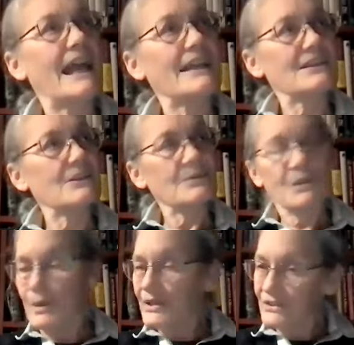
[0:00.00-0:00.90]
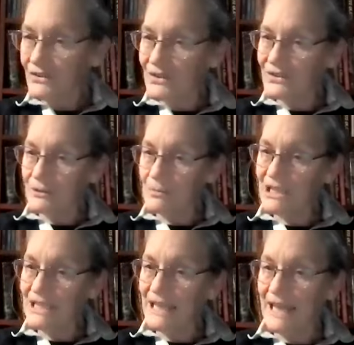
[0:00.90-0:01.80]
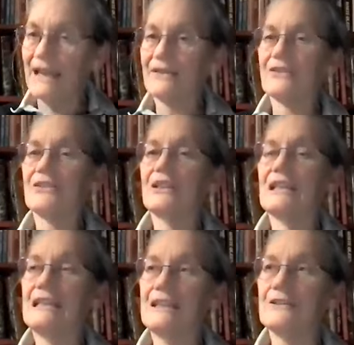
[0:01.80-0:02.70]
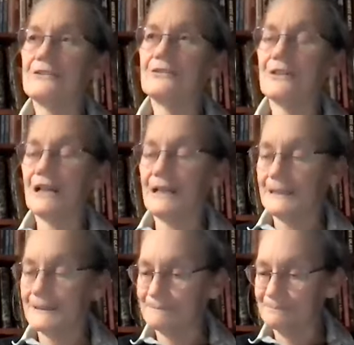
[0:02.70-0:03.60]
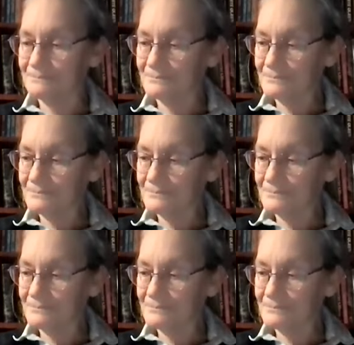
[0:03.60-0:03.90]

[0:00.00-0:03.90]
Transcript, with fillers: at the request of this committee ask if um,